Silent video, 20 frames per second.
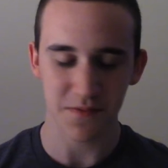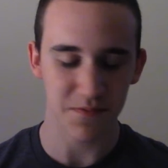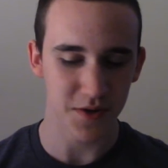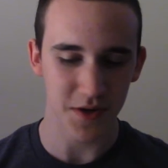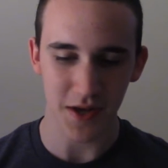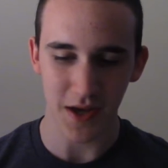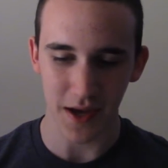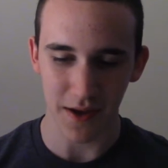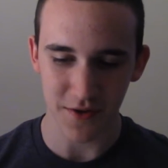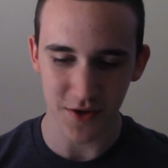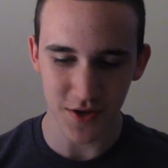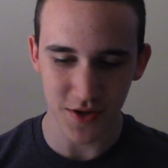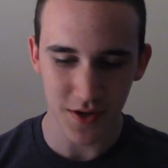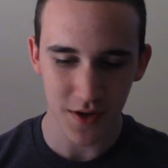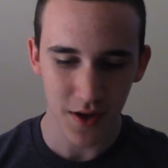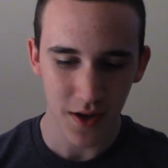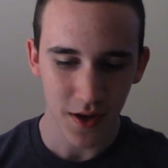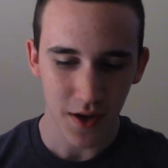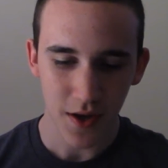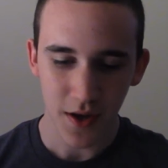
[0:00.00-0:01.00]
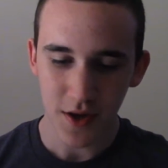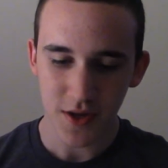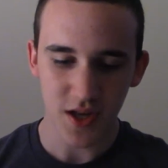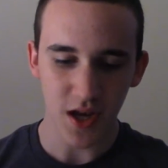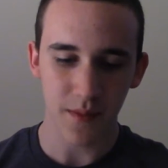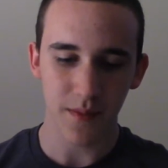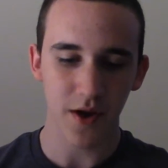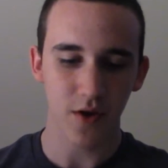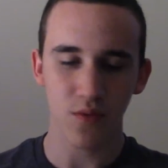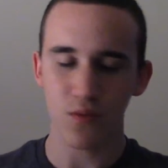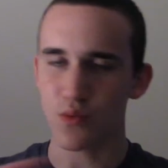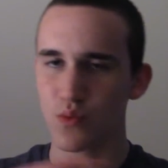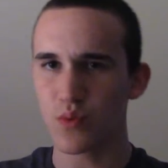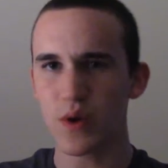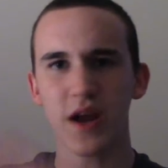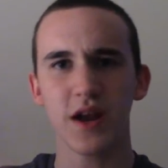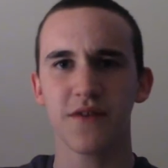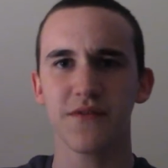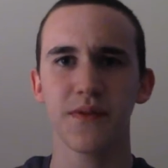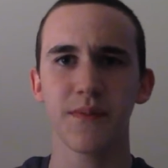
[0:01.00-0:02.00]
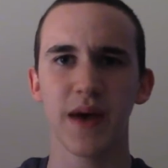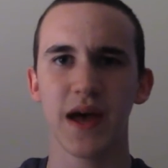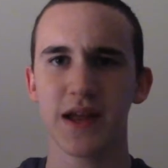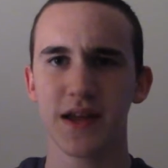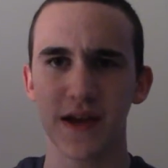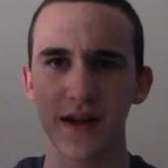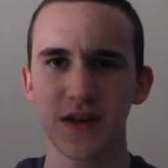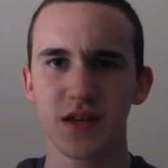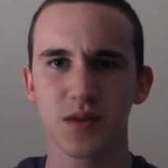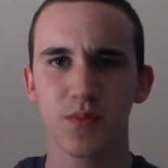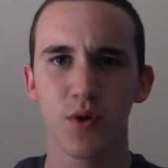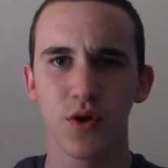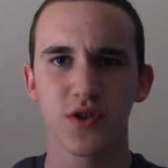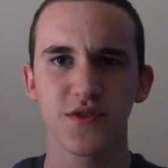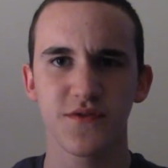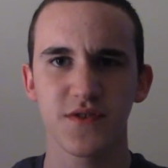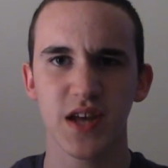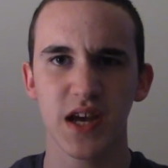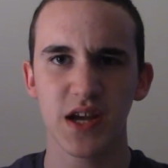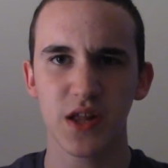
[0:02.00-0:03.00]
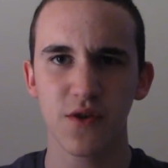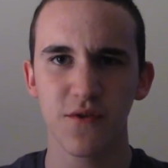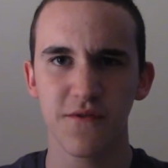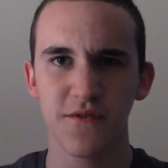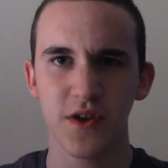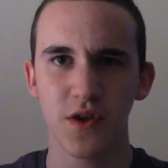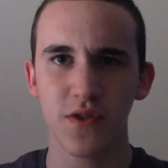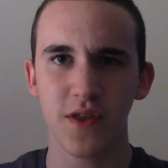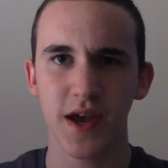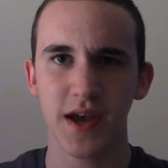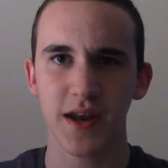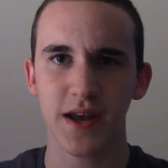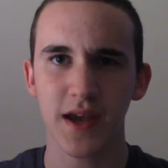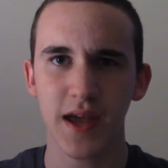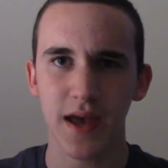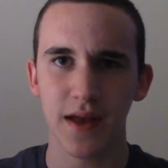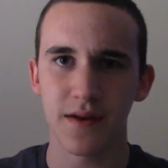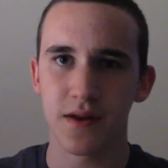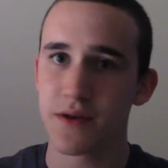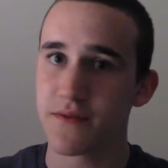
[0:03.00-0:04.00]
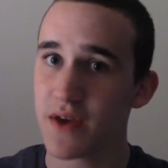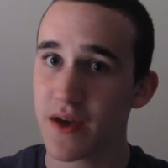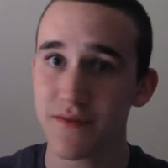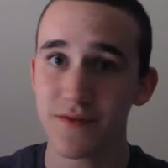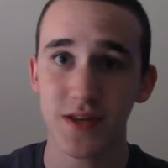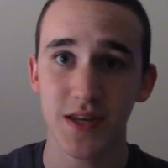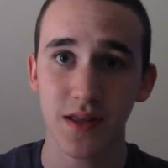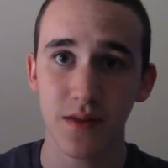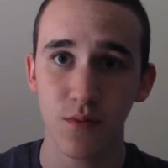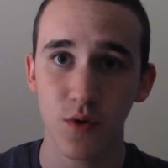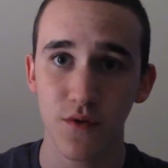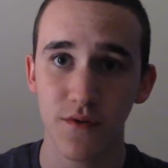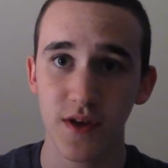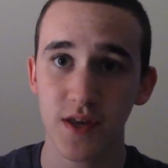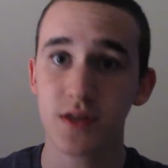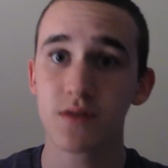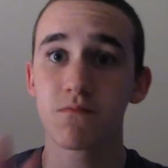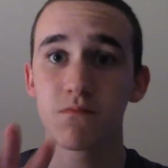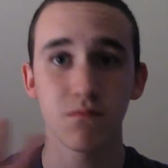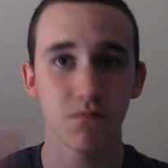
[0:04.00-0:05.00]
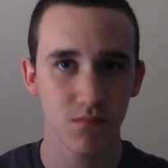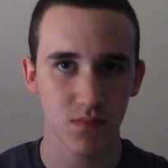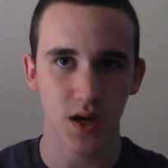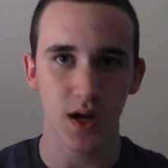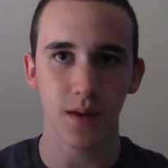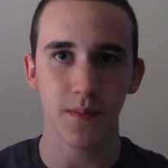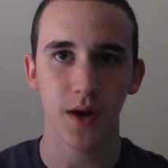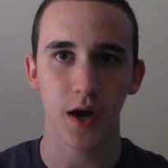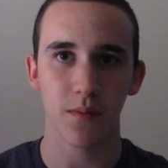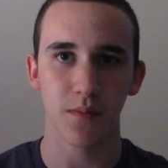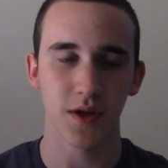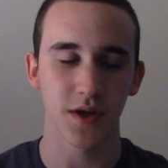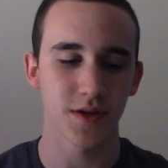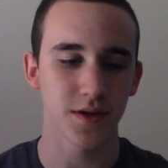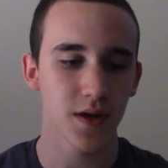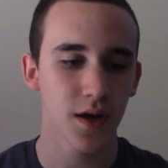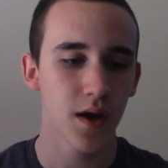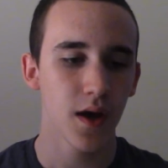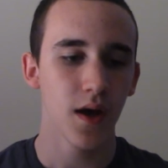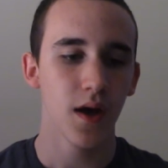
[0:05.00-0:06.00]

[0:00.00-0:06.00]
But yeah, just talk about right off the bat, getting spoilers for 10 Cloverfield Lane. Again, if you haven't seen the movies, check them out, please.